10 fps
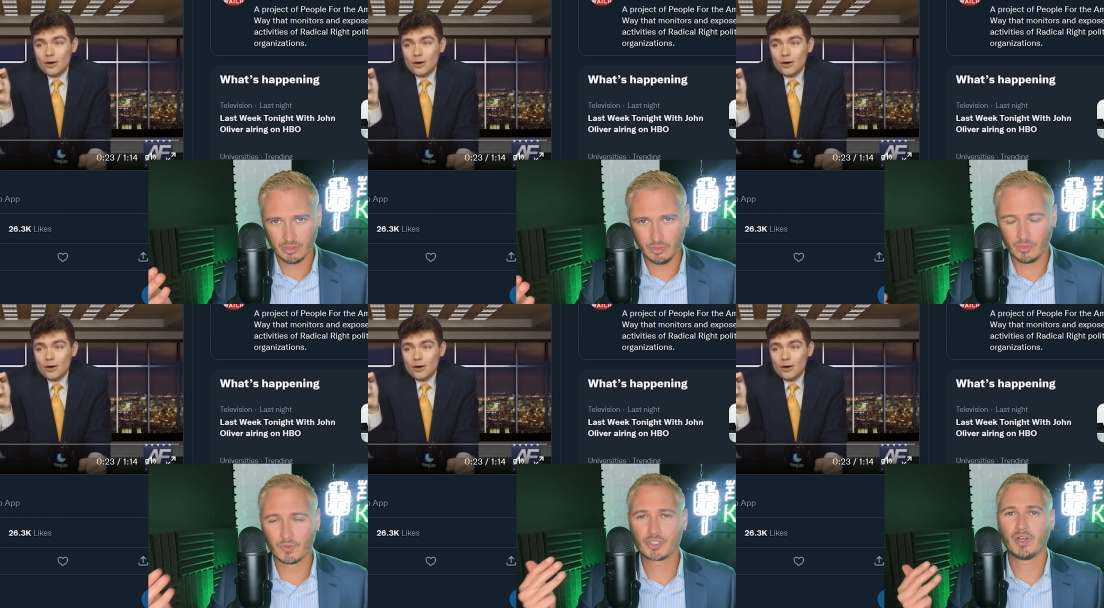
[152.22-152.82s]

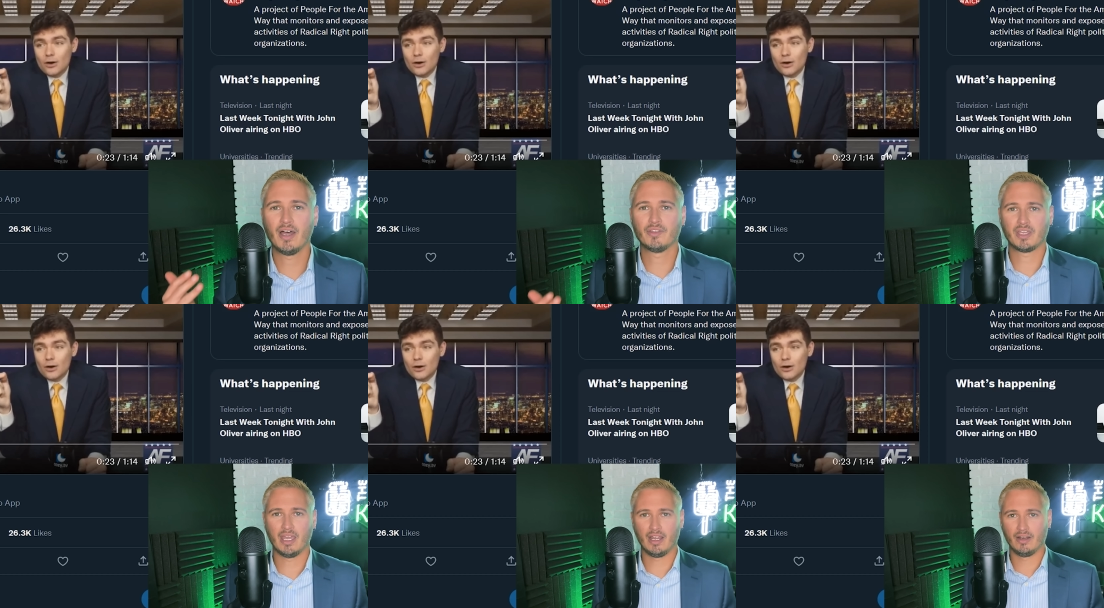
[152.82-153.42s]
Speaker 1: universal health
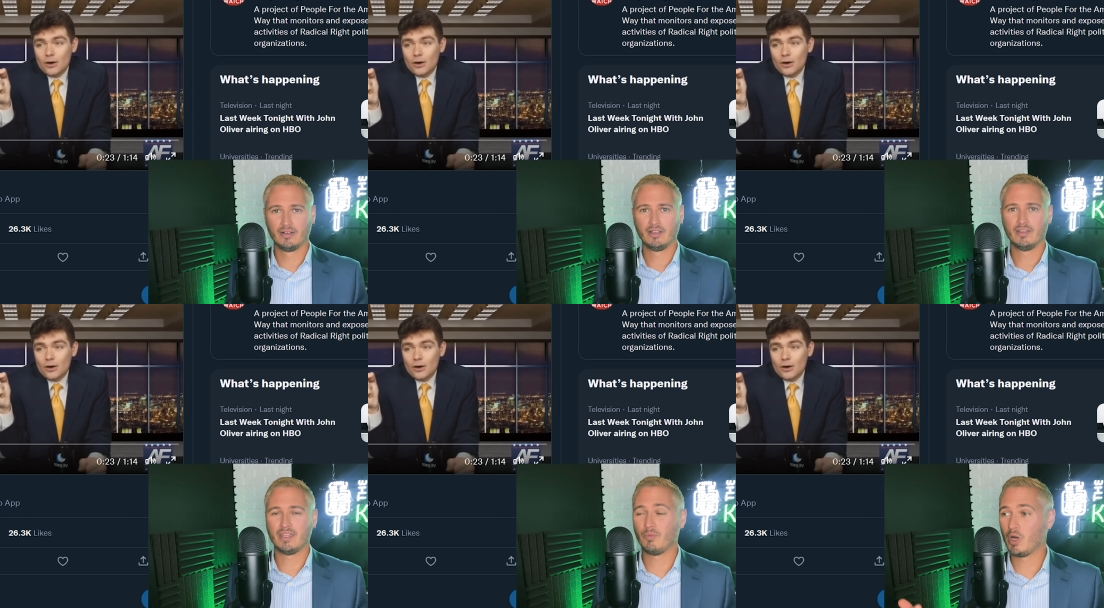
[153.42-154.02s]
care.
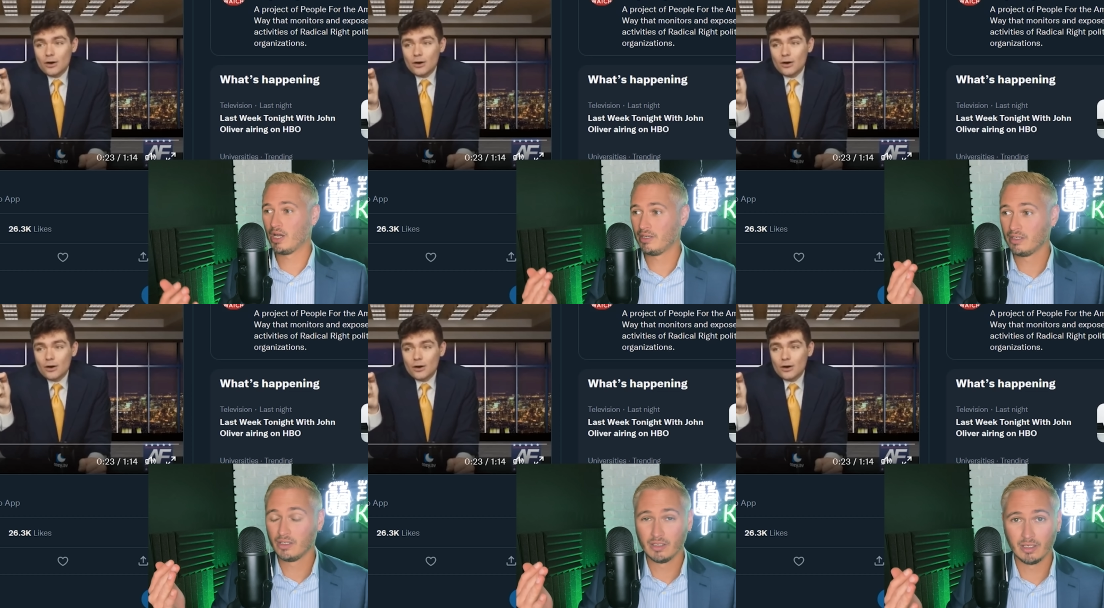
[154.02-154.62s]
They want
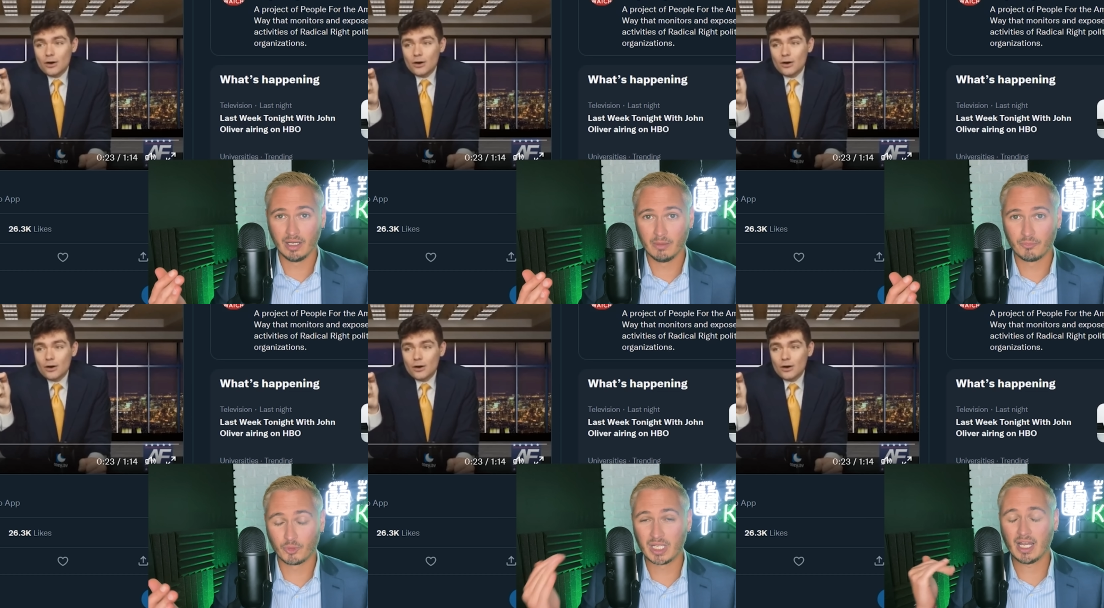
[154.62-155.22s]

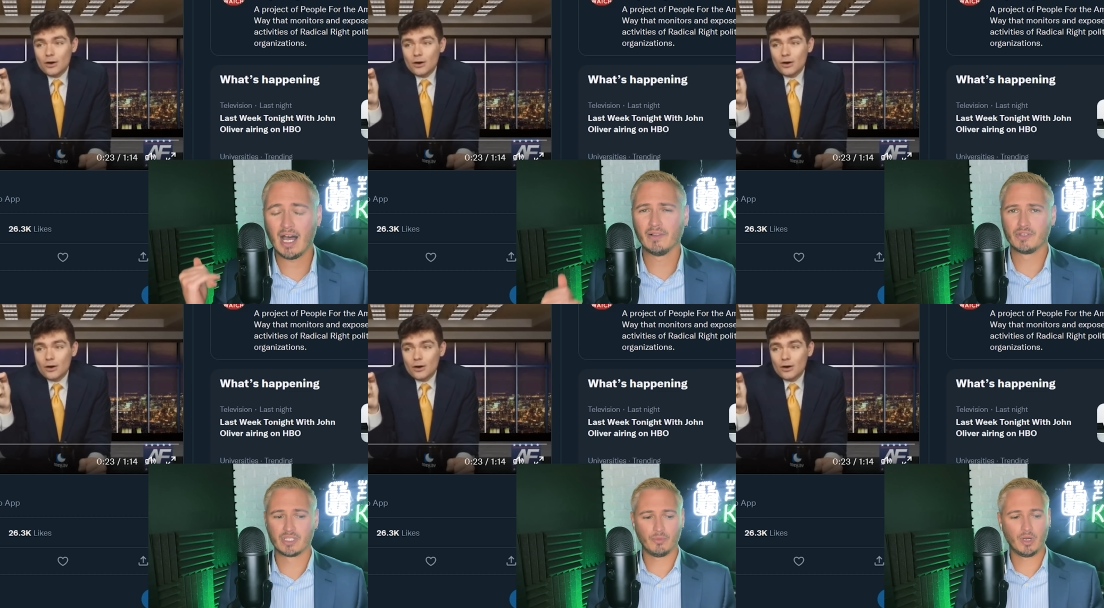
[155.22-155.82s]
free
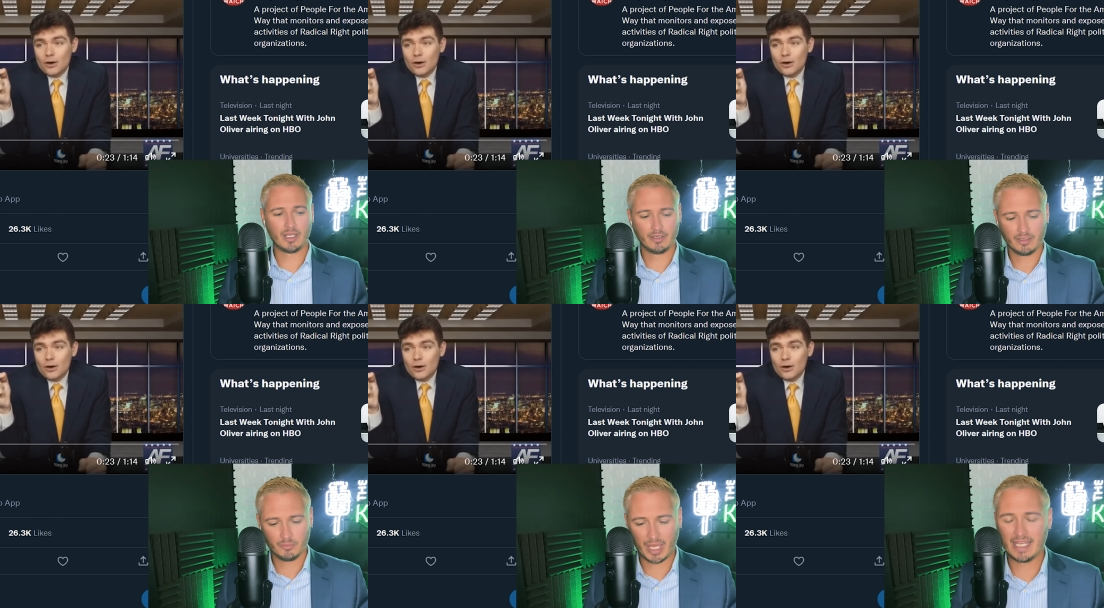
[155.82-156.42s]
college. They want
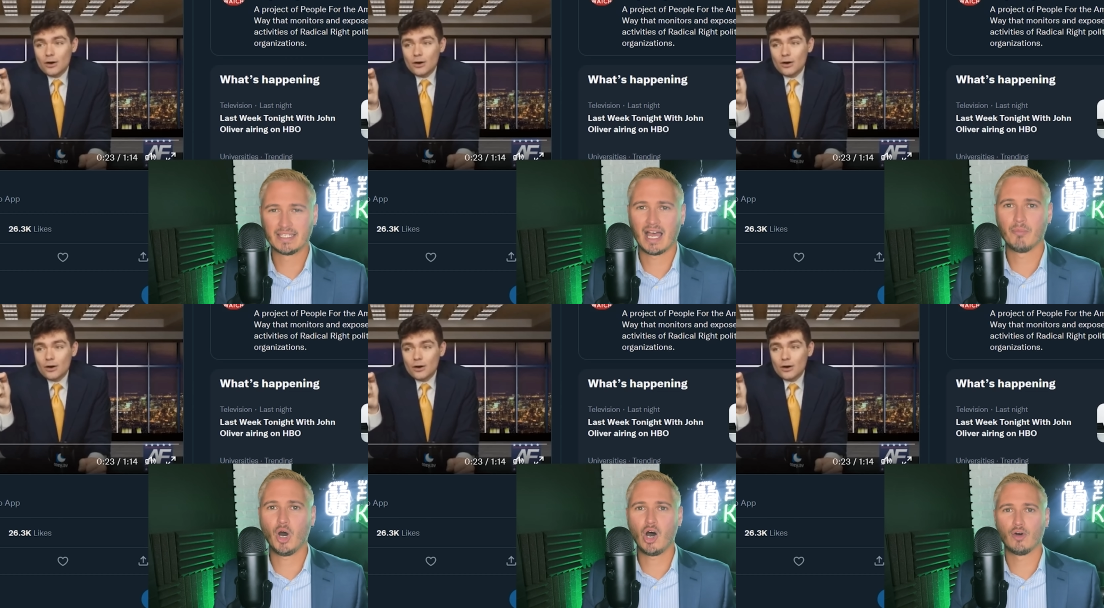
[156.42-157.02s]
paid
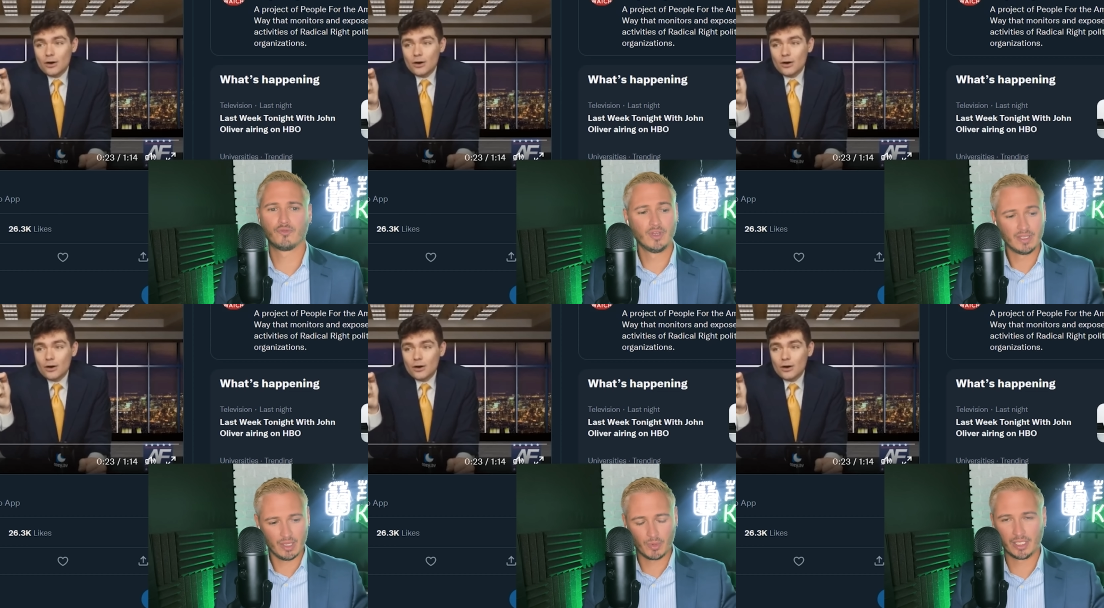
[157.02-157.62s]
time off.
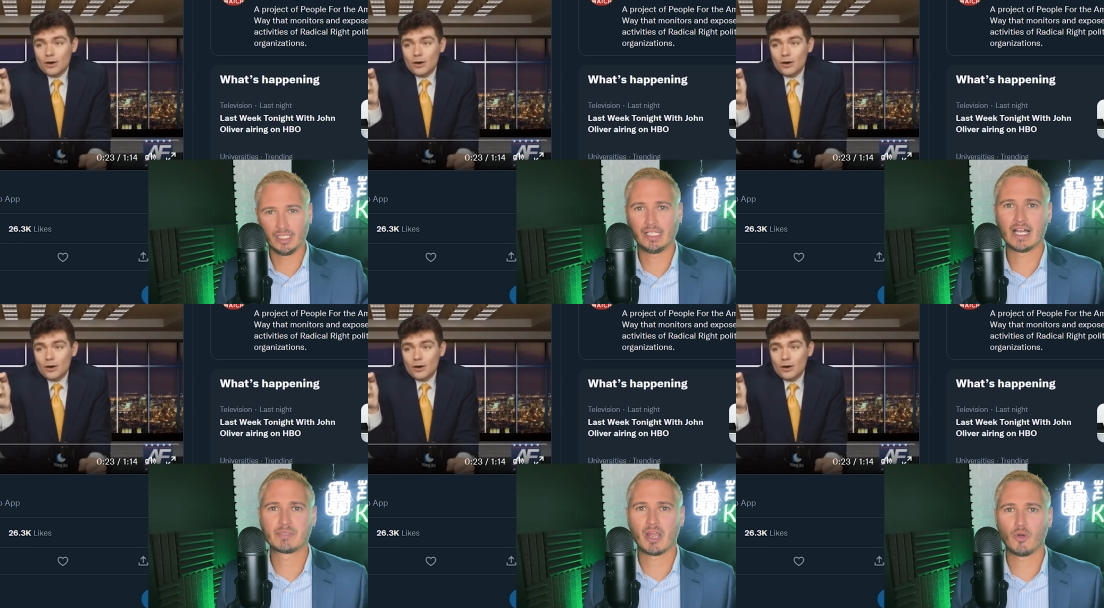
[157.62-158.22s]
They want to
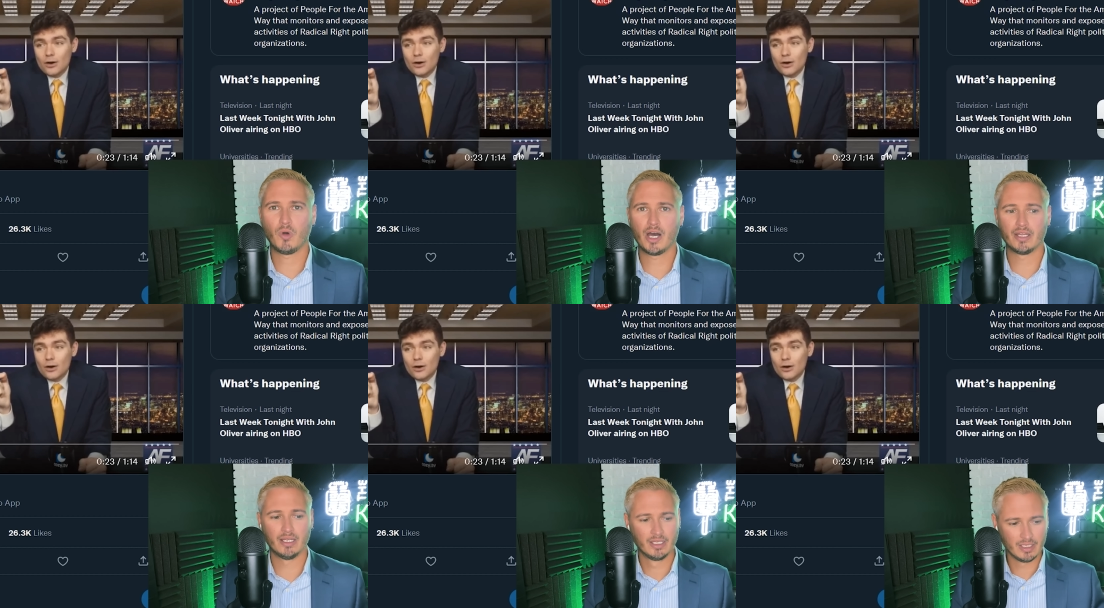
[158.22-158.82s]
legalize marijuana.